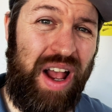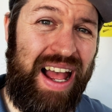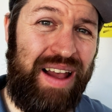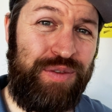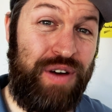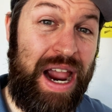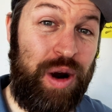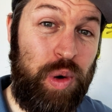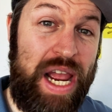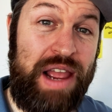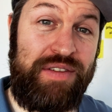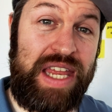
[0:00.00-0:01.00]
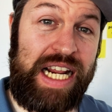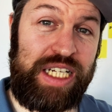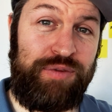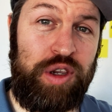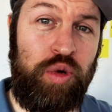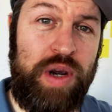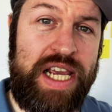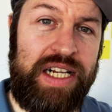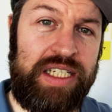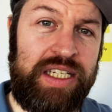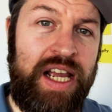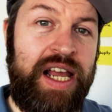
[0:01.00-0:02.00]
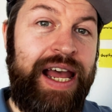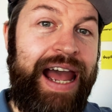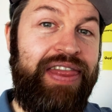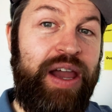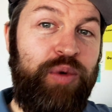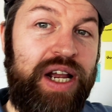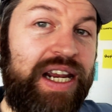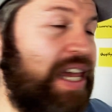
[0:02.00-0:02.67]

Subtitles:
far away over the next few weeks. And then we're going to